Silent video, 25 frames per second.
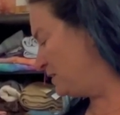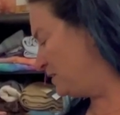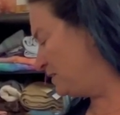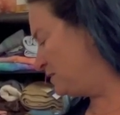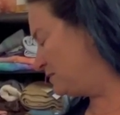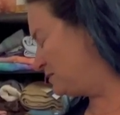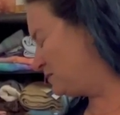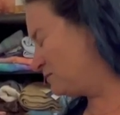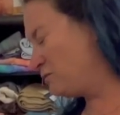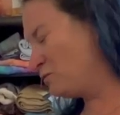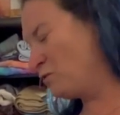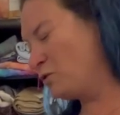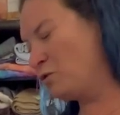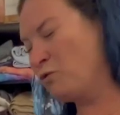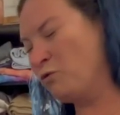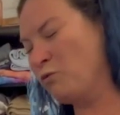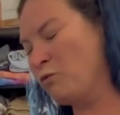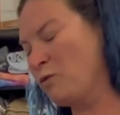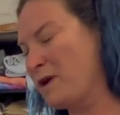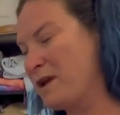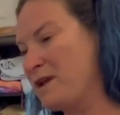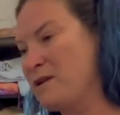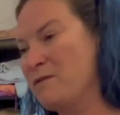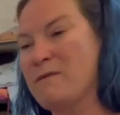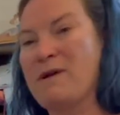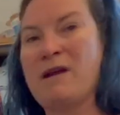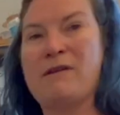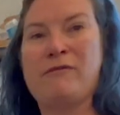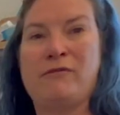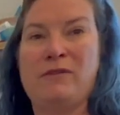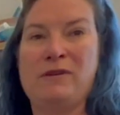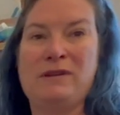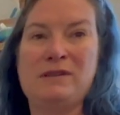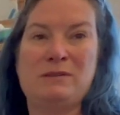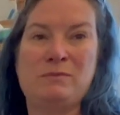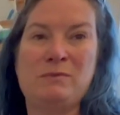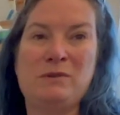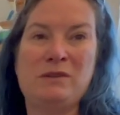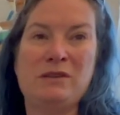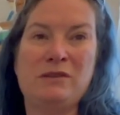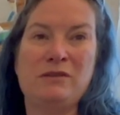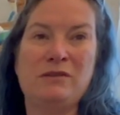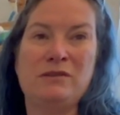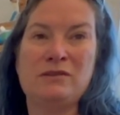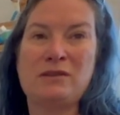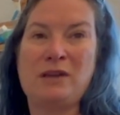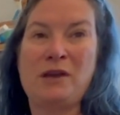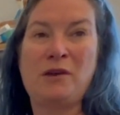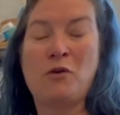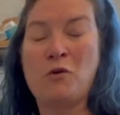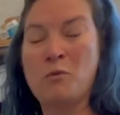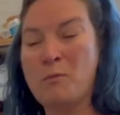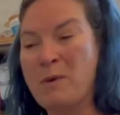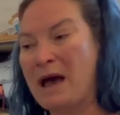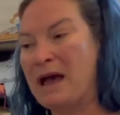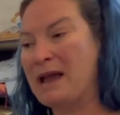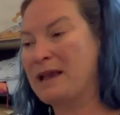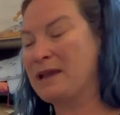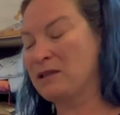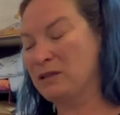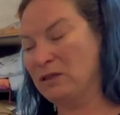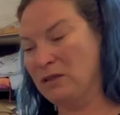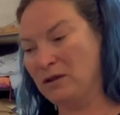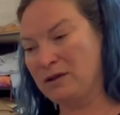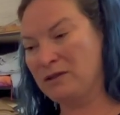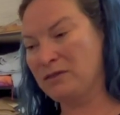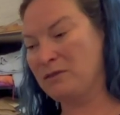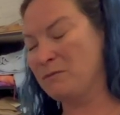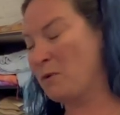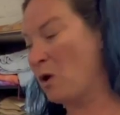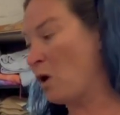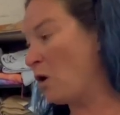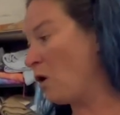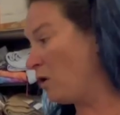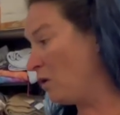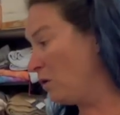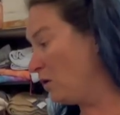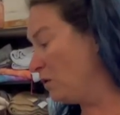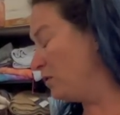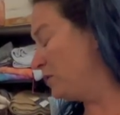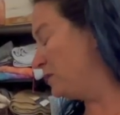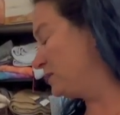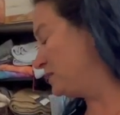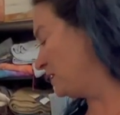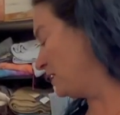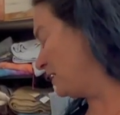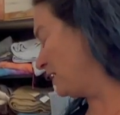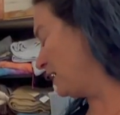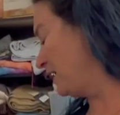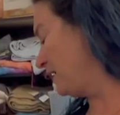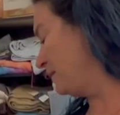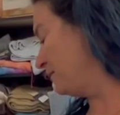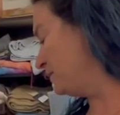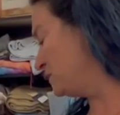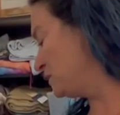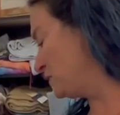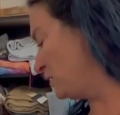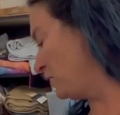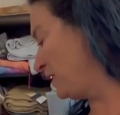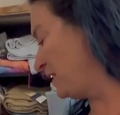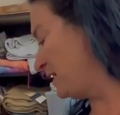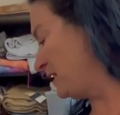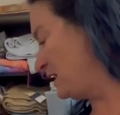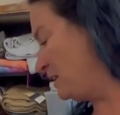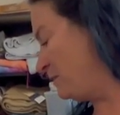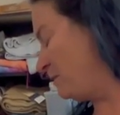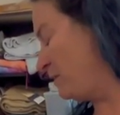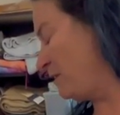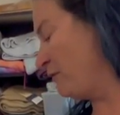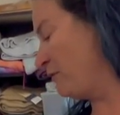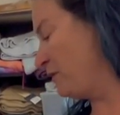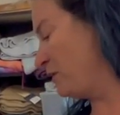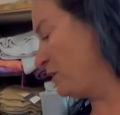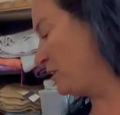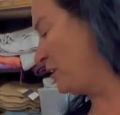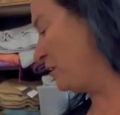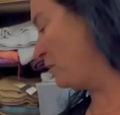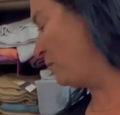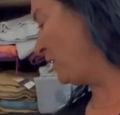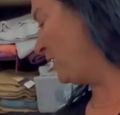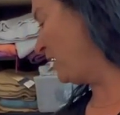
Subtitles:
It's great reference materials. I go back and look at them all the time, so I keep everything where